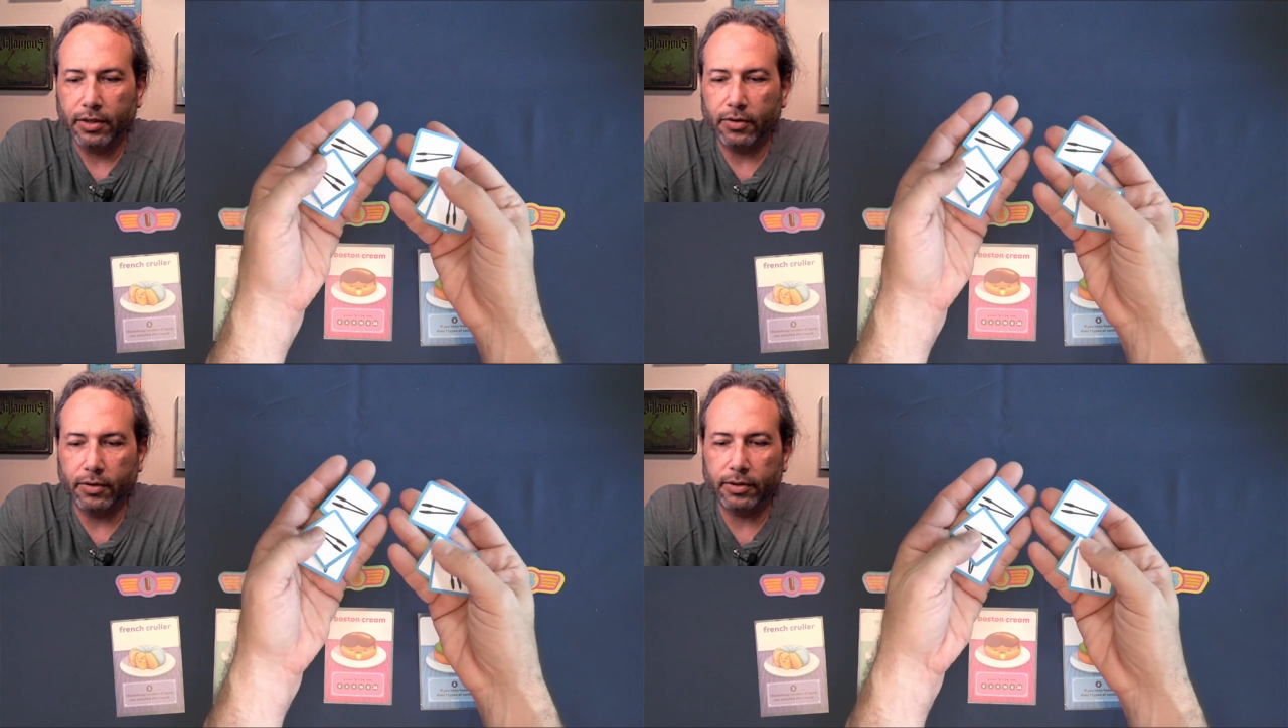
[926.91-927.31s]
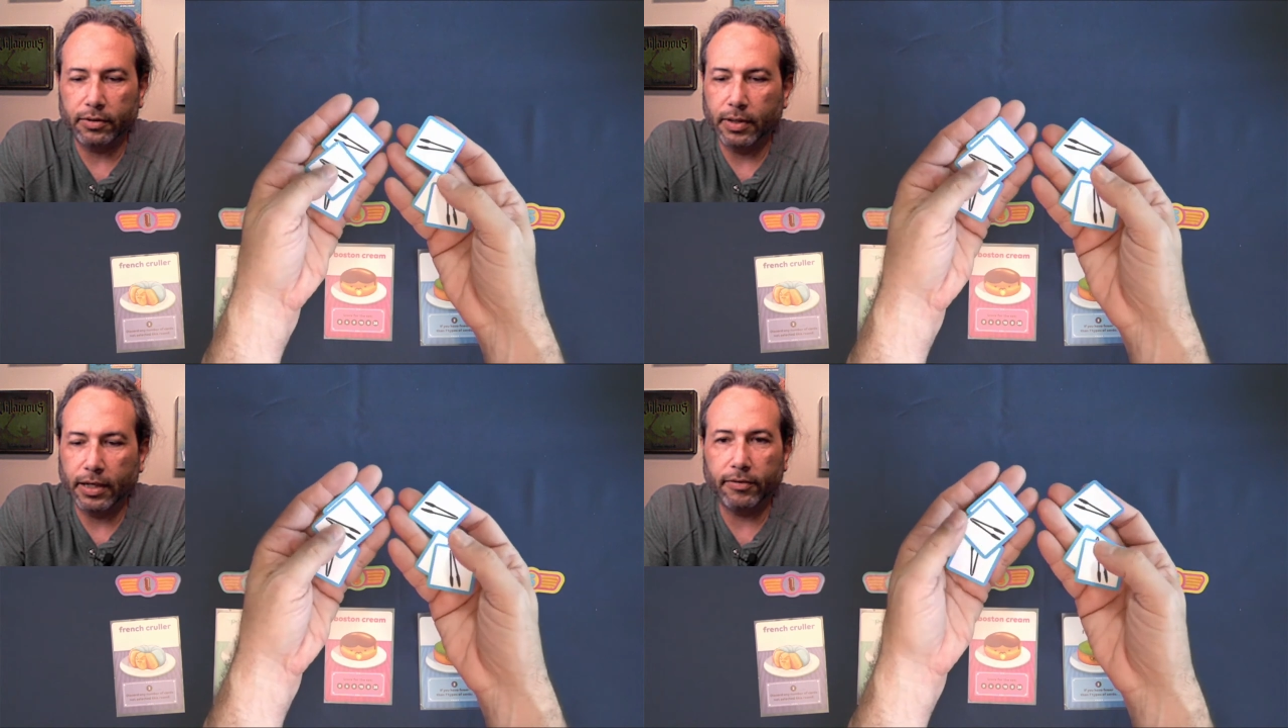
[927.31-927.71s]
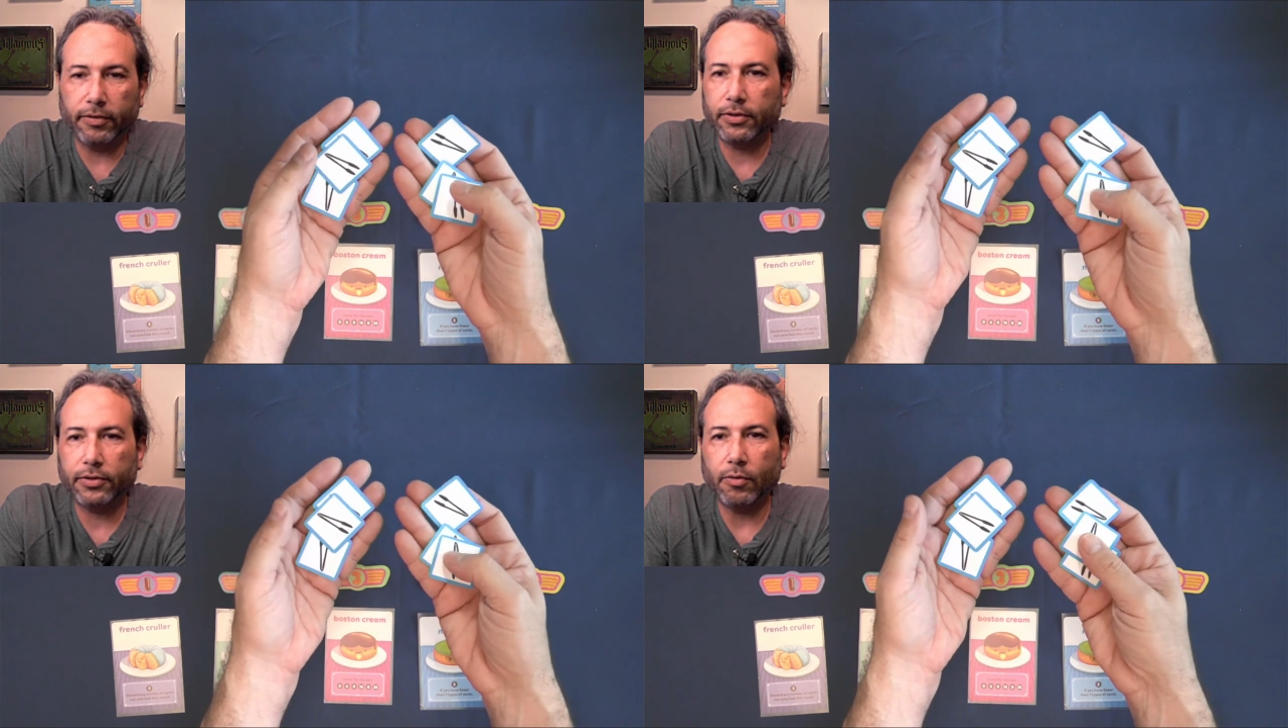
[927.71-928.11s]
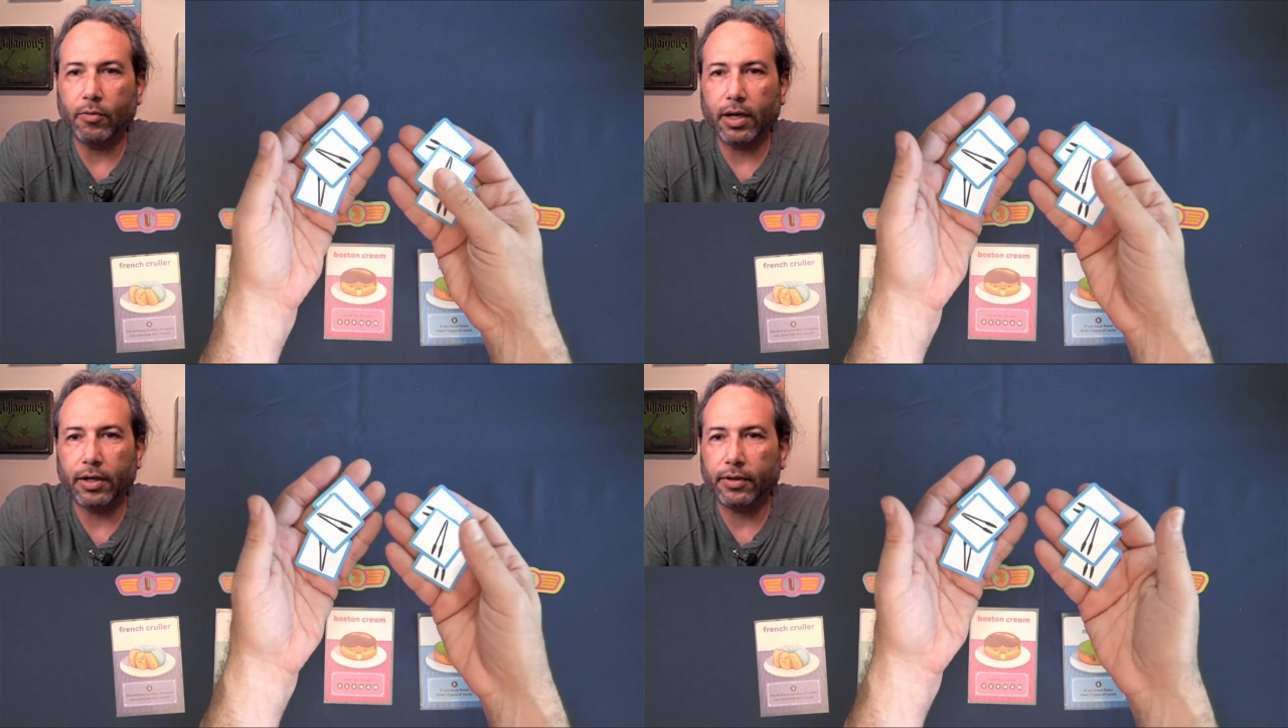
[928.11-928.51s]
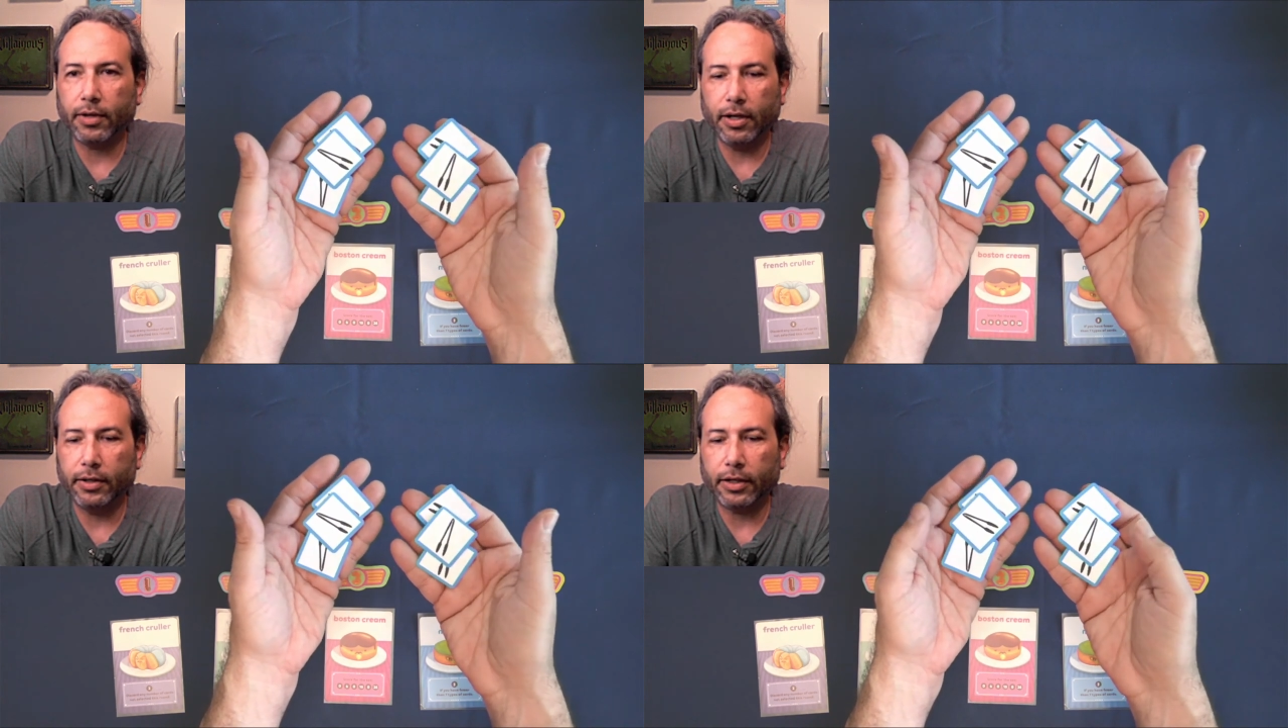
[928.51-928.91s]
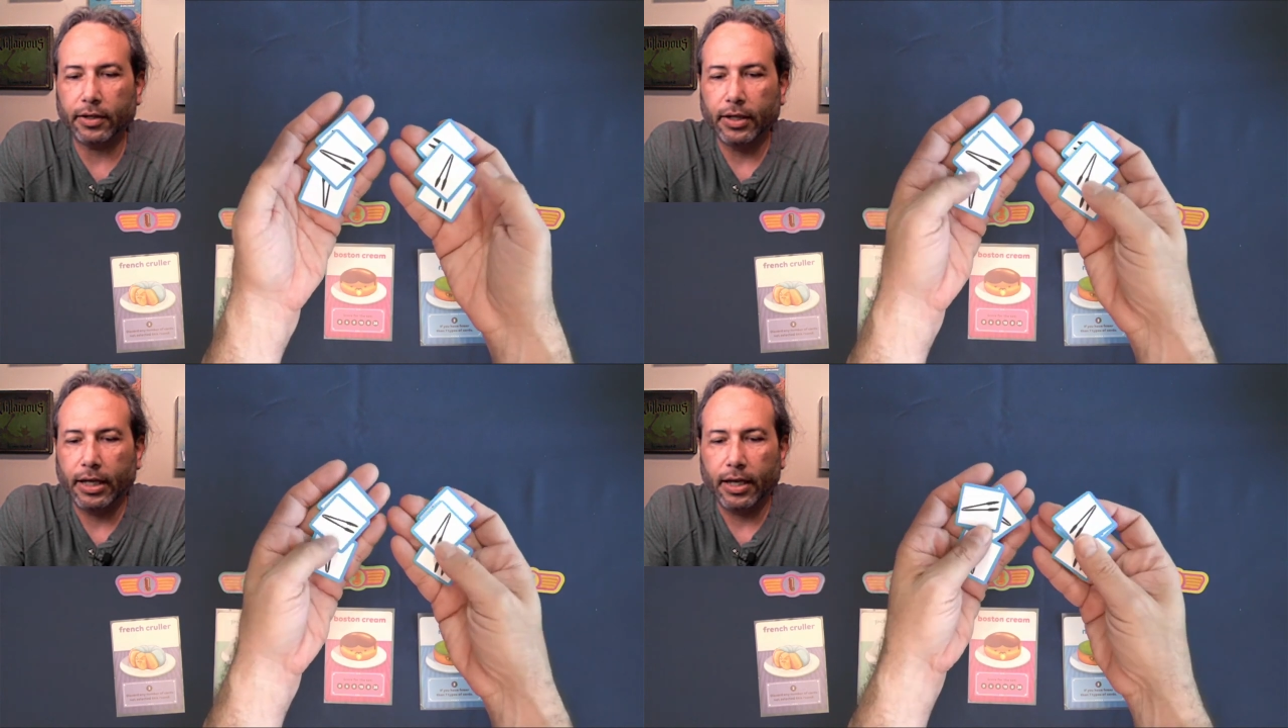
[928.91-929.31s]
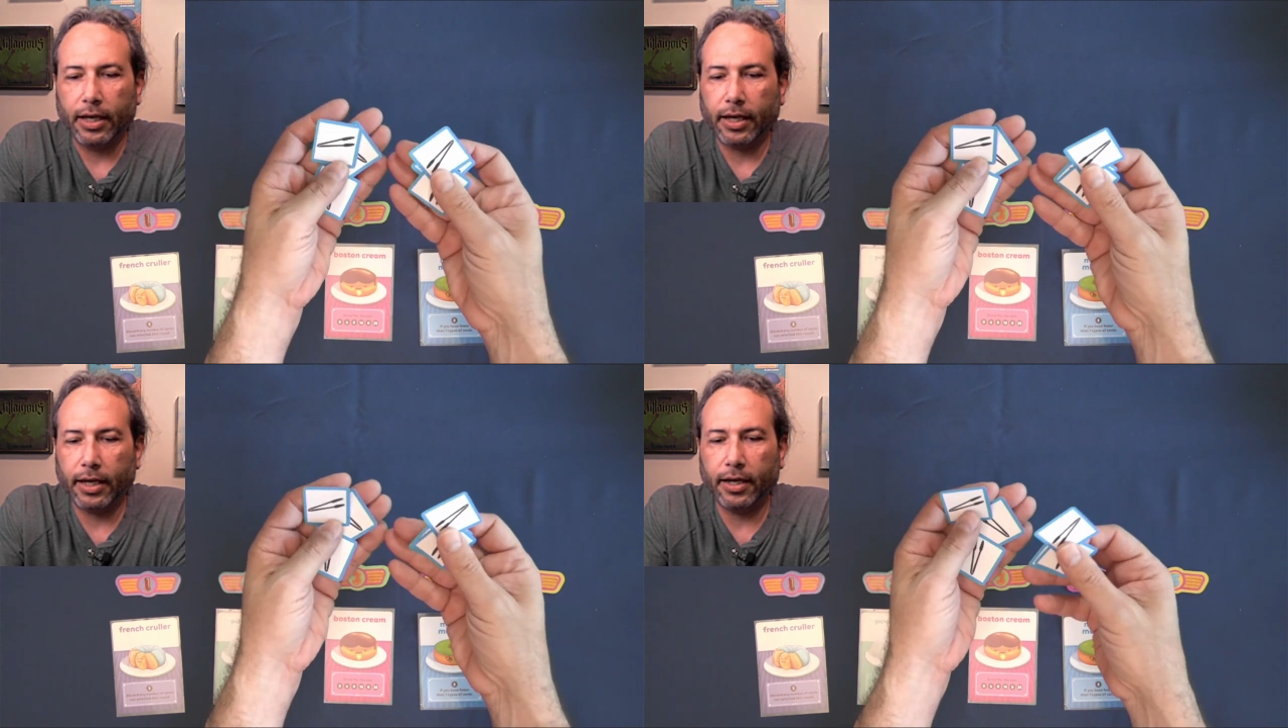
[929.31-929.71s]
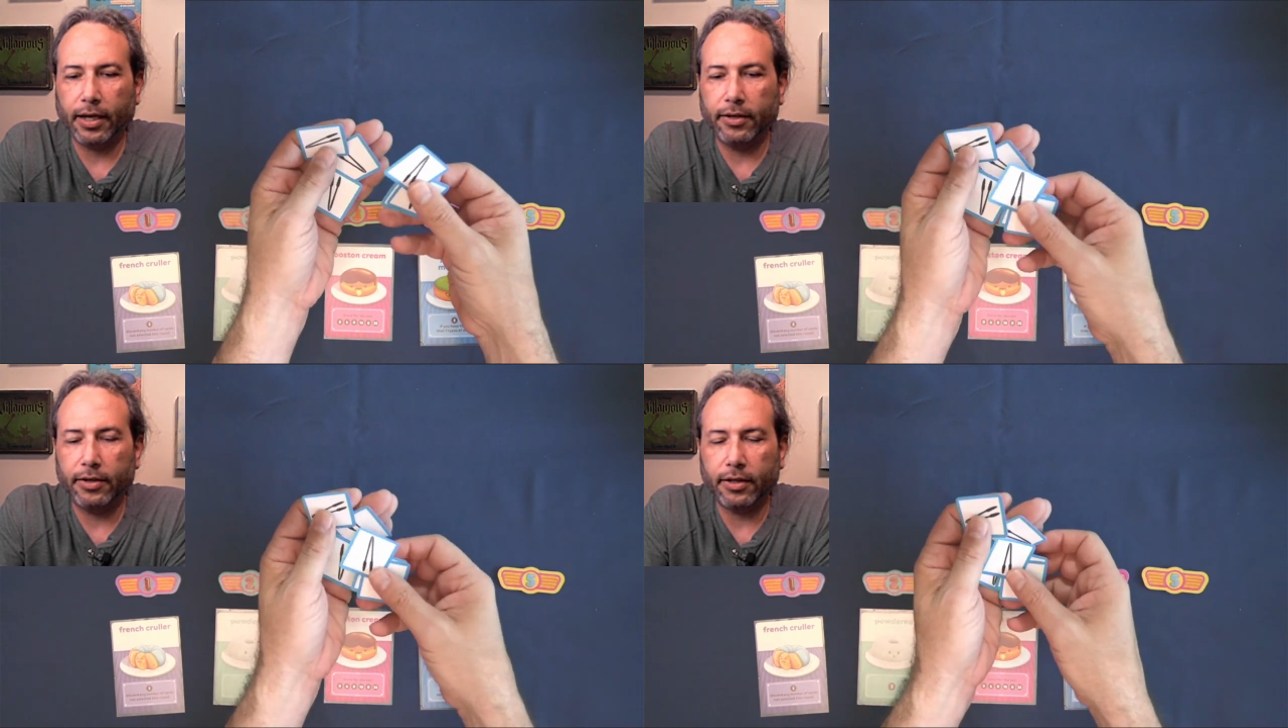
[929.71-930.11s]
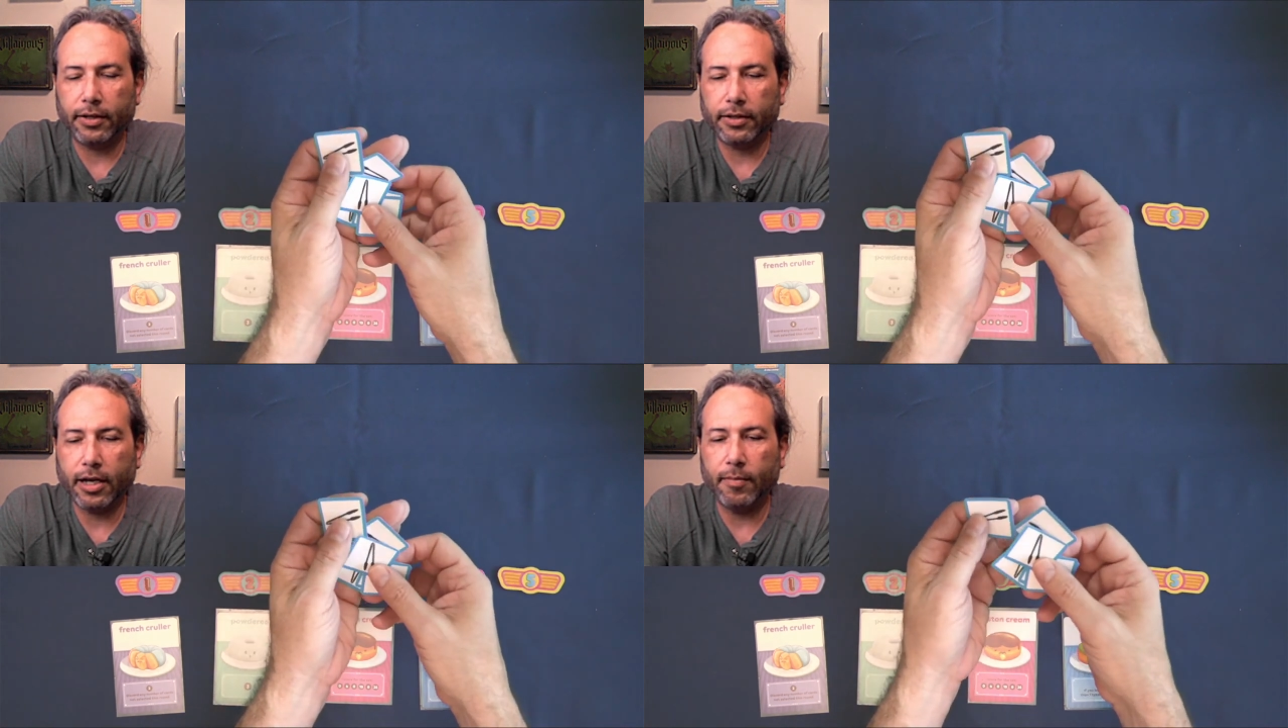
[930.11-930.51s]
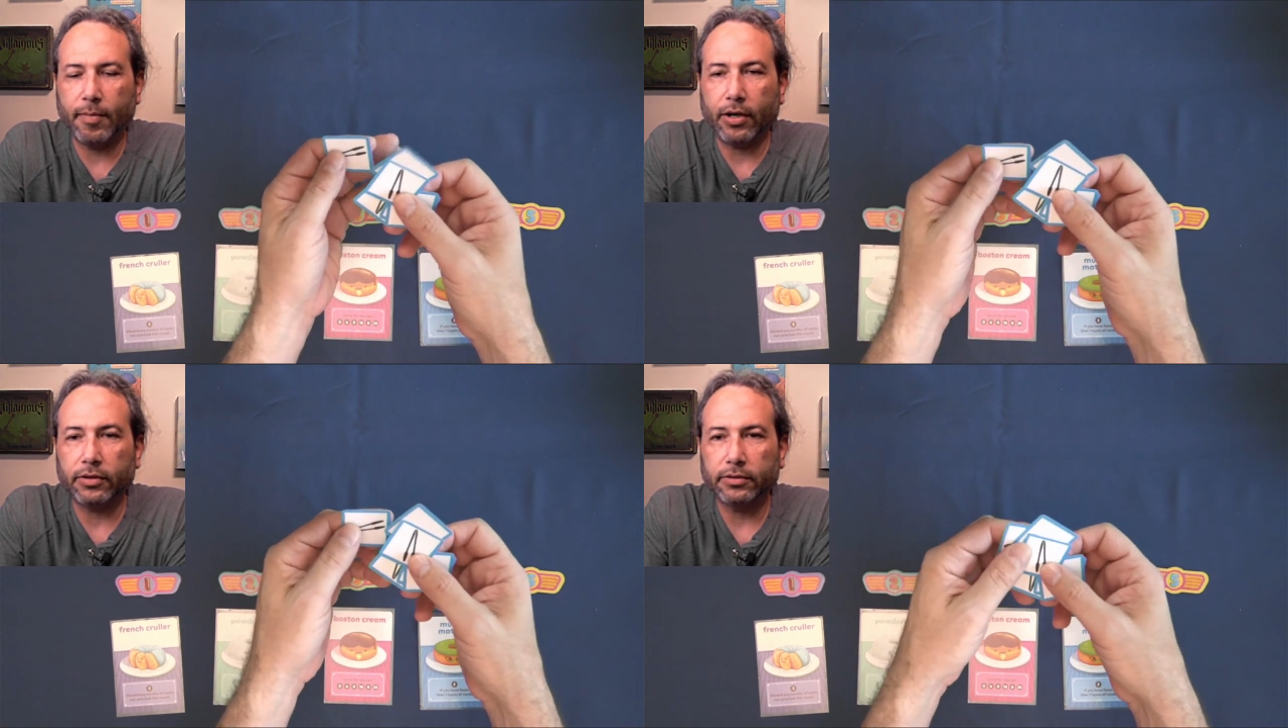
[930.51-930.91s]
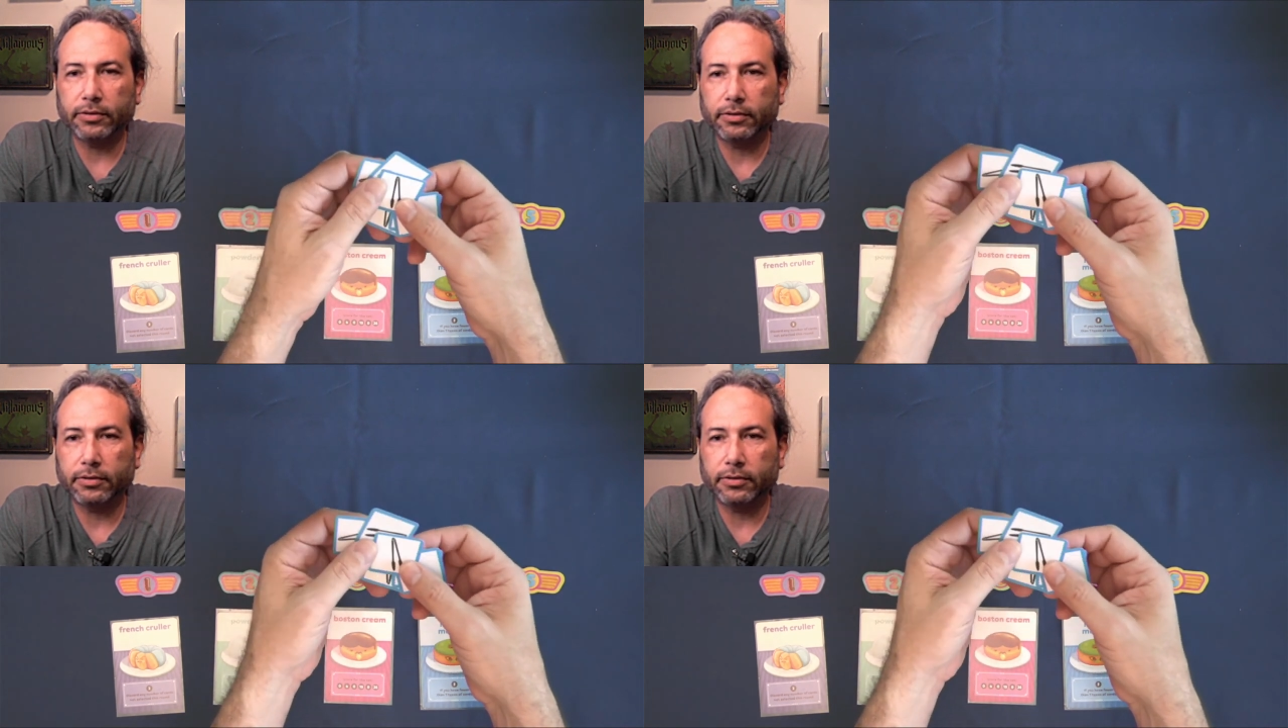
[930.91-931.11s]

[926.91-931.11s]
or whatever else you want on there and cut them out.